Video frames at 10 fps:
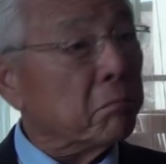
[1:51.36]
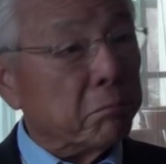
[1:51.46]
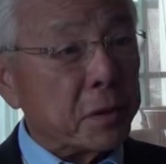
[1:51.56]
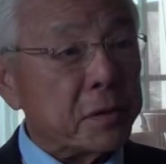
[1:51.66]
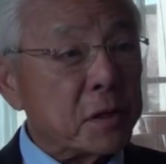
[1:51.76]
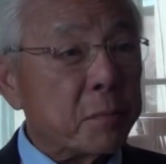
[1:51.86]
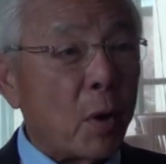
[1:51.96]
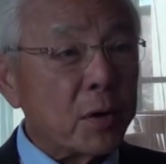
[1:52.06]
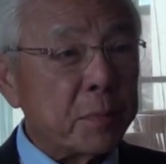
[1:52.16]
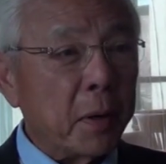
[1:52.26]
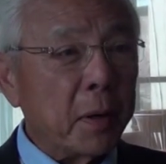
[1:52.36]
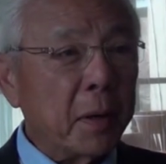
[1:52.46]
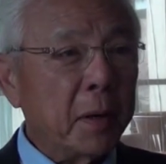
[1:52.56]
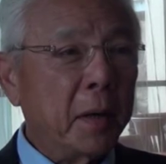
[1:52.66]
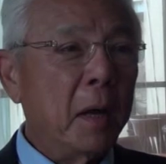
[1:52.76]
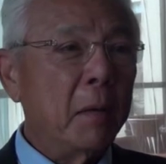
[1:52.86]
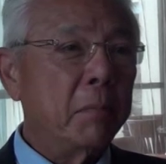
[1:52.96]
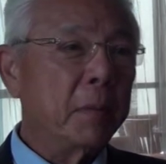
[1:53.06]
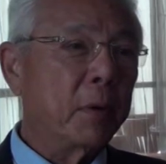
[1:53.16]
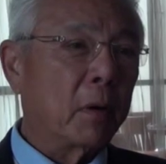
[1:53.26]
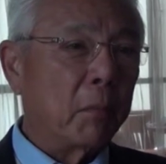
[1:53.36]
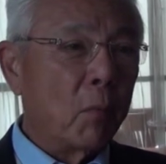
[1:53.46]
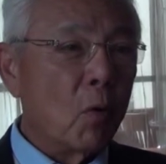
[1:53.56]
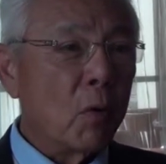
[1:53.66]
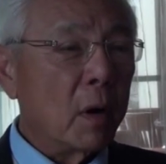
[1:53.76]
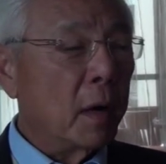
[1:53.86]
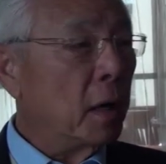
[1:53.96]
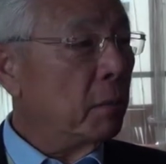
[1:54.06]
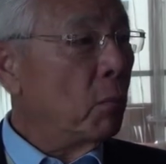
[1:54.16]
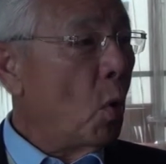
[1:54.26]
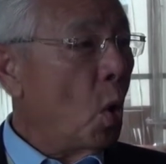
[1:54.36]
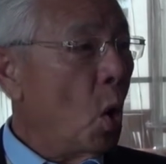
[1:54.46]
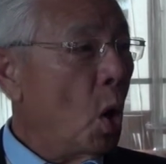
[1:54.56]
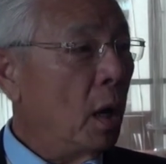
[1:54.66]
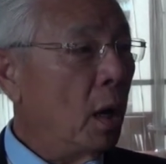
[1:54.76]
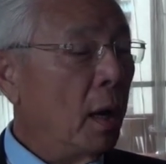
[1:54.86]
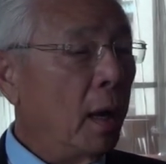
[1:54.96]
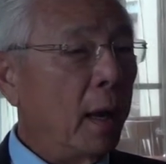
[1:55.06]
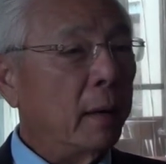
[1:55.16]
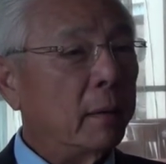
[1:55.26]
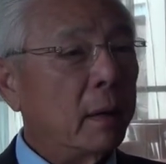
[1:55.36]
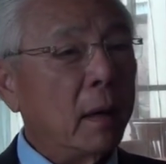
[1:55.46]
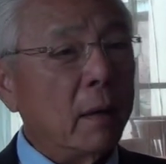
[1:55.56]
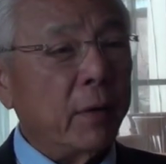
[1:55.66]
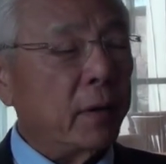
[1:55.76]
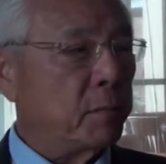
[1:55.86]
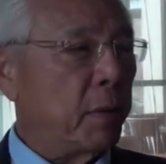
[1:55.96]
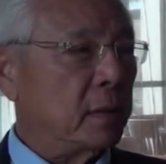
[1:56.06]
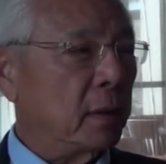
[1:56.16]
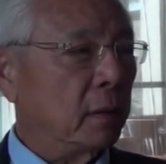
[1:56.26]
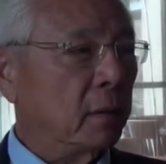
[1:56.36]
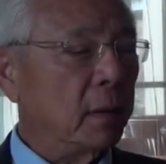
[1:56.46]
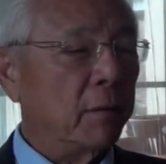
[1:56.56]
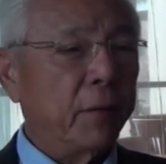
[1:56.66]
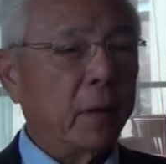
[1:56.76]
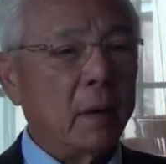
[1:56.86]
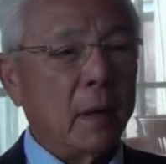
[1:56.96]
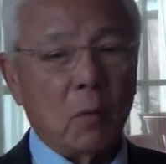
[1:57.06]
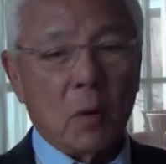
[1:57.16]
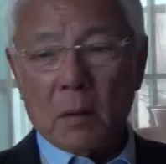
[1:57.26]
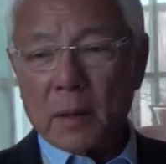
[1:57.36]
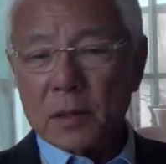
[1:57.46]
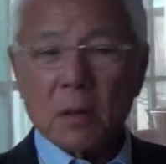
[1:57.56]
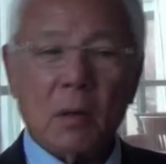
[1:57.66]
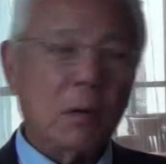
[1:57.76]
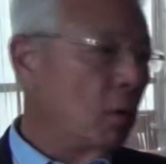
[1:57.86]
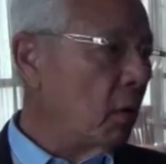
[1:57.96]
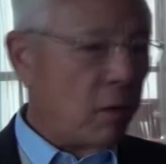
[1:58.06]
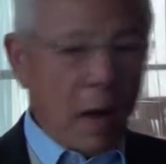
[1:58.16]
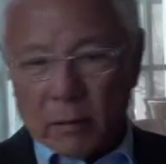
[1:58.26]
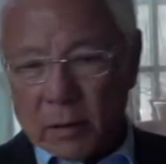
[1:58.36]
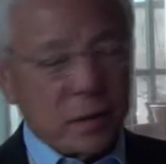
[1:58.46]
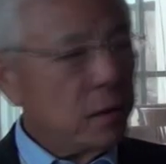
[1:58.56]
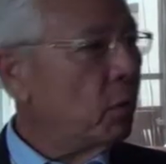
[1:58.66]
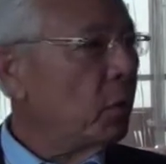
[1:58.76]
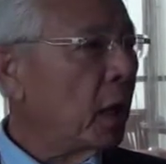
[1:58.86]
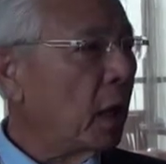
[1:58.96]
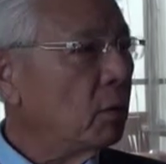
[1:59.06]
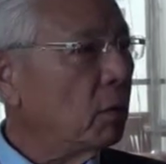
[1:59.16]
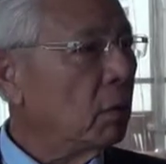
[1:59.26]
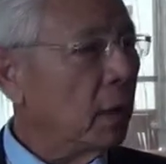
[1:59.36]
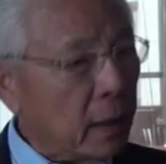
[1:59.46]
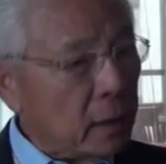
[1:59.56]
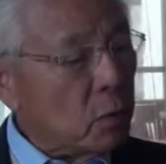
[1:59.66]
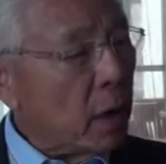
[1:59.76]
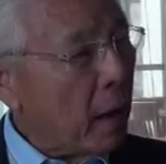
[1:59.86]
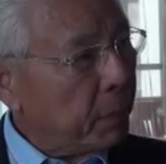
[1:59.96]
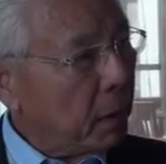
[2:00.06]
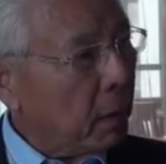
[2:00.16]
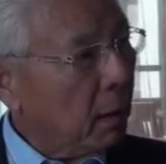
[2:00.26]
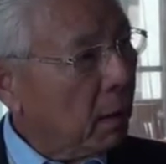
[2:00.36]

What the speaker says: Business prosper, people got more, earn more, and their living is better. So they figure out, well, let's look around and see what we can do. And that's what happened.